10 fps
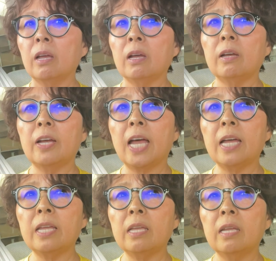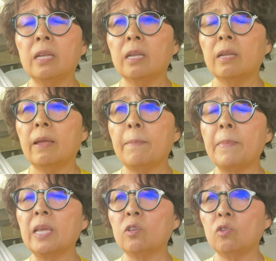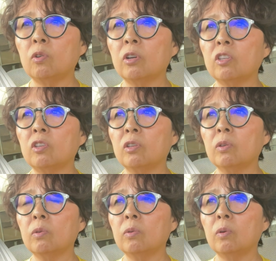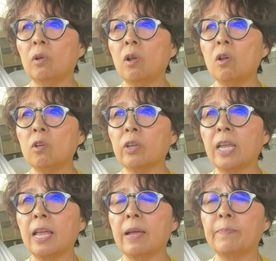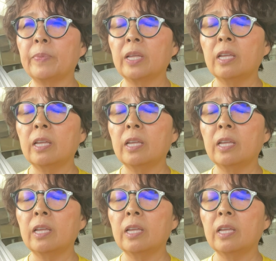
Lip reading: I make sure to look it up